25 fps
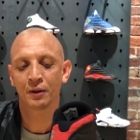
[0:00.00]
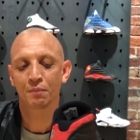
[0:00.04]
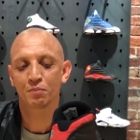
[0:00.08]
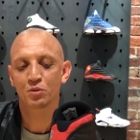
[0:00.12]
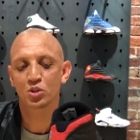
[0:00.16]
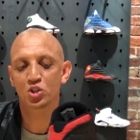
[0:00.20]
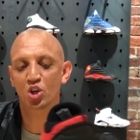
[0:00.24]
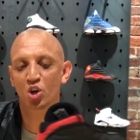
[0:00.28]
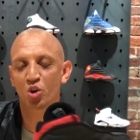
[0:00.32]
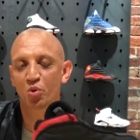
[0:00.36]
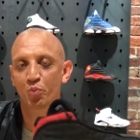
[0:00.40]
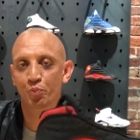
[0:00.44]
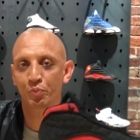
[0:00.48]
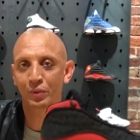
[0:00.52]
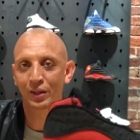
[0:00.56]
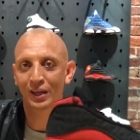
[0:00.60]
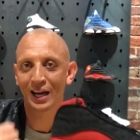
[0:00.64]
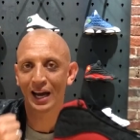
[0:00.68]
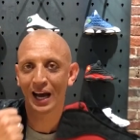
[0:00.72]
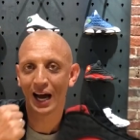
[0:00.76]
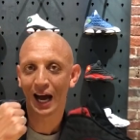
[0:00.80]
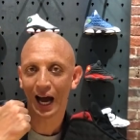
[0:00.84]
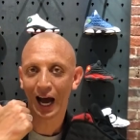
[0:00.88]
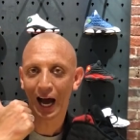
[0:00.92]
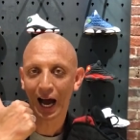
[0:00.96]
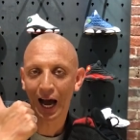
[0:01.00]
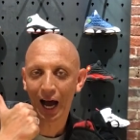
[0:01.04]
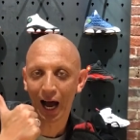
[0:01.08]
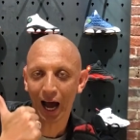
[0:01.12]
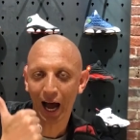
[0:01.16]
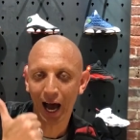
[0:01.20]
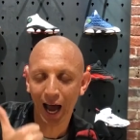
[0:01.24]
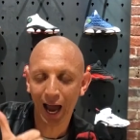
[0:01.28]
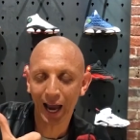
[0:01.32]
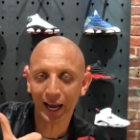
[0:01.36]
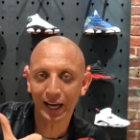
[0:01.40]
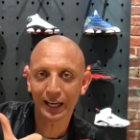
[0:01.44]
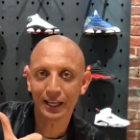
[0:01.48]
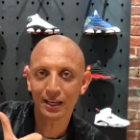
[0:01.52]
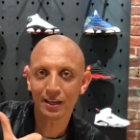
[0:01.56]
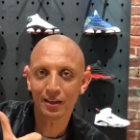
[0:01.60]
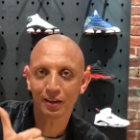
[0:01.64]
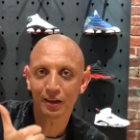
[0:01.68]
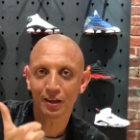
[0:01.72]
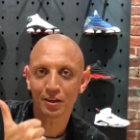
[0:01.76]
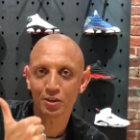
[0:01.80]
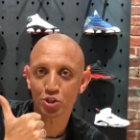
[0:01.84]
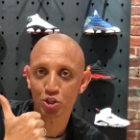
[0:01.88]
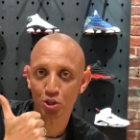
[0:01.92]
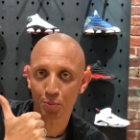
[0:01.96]
So highly
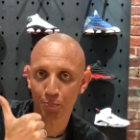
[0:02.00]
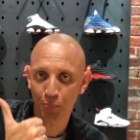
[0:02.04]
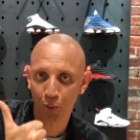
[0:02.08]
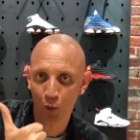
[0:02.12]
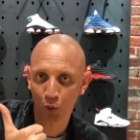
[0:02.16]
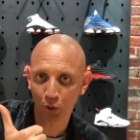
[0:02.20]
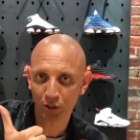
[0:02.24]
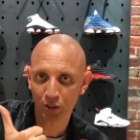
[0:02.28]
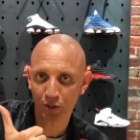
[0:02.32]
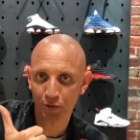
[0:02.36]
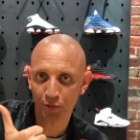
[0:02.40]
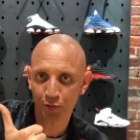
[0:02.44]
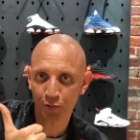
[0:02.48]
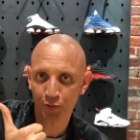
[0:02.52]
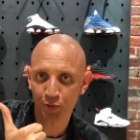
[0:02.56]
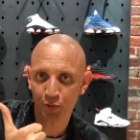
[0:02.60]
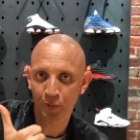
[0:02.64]
supportive,